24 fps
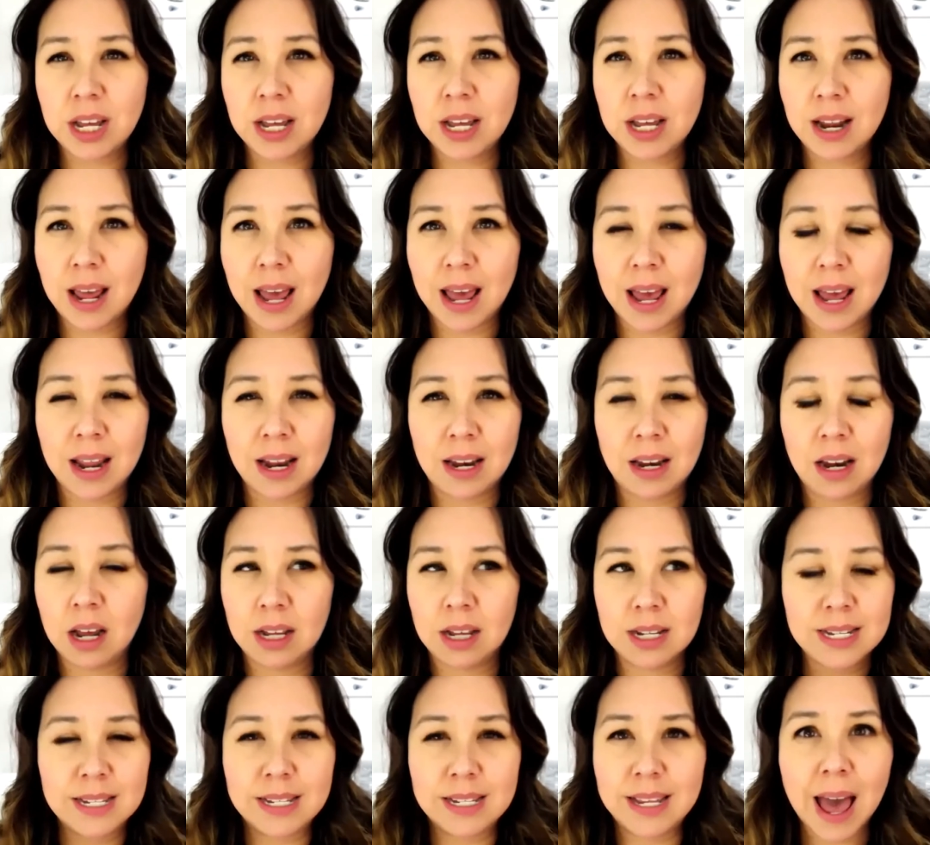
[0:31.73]
and
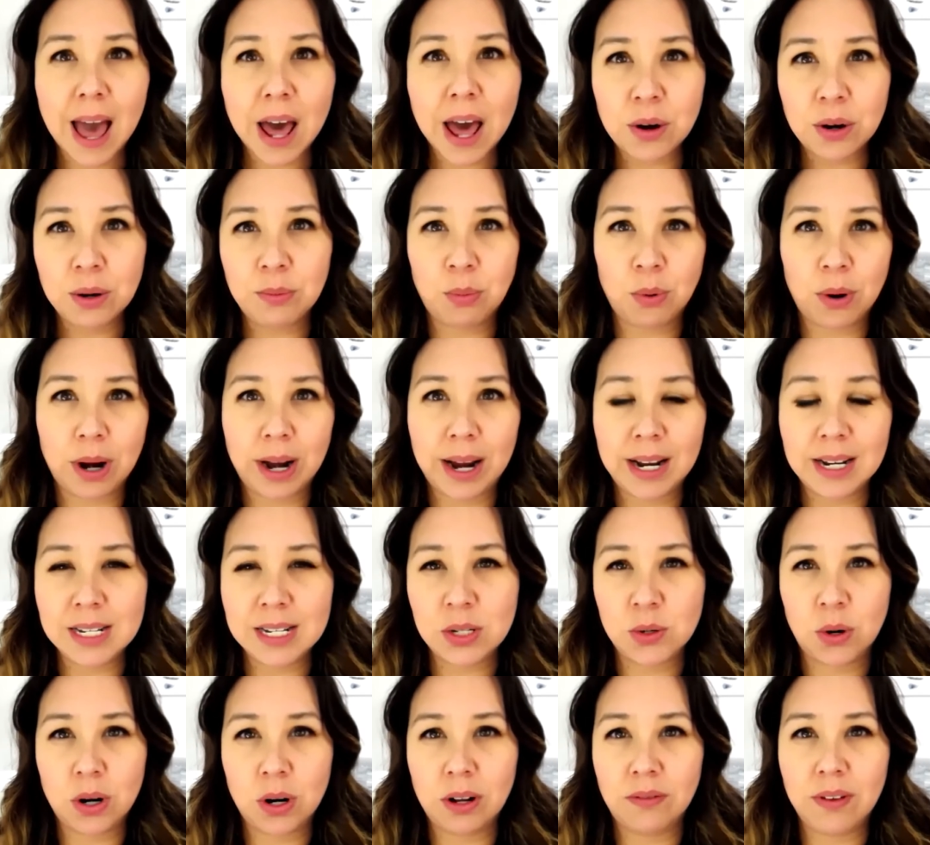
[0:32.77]
scattered brain
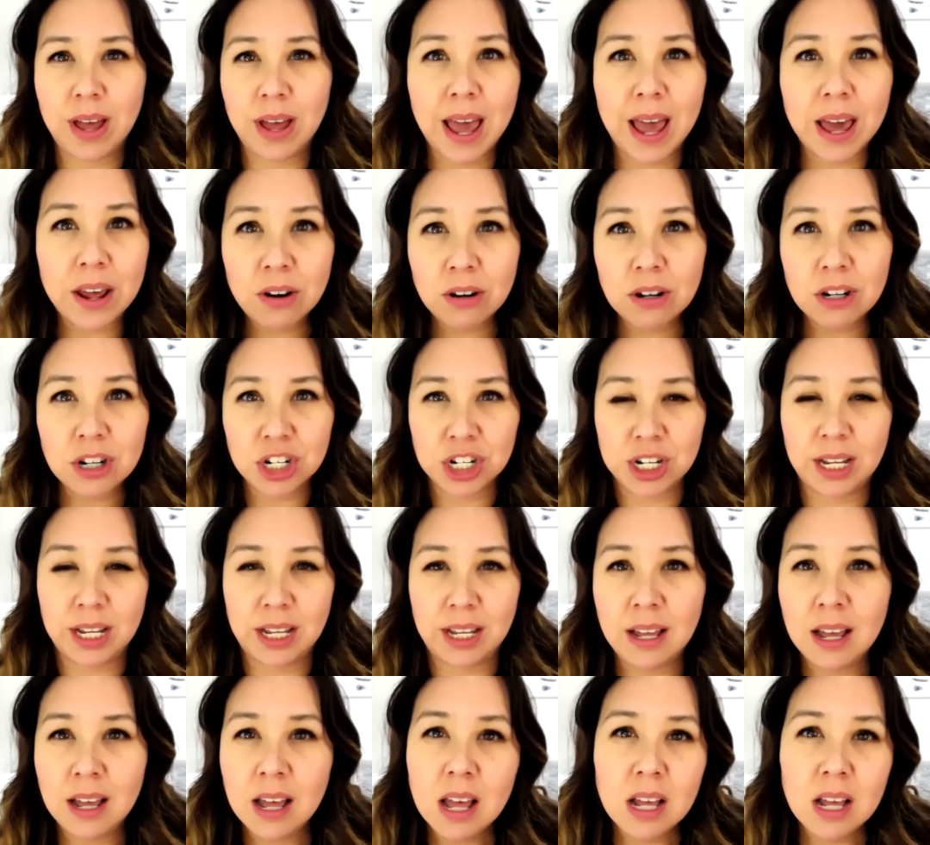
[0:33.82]
sort of energy,